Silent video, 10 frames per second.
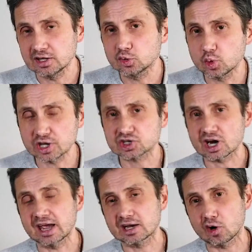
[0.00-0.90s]
in
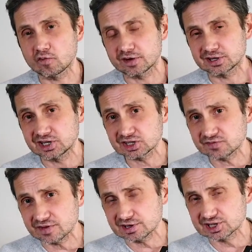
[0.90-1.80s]
which I cover
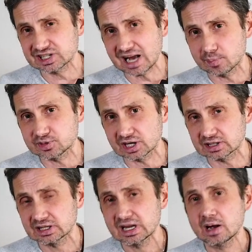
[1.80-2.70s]
this very
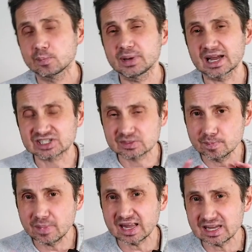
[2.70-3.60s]
subject plus
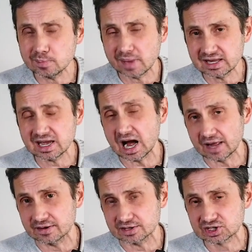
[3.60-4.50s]
many
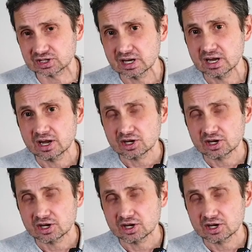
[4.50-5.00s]
others.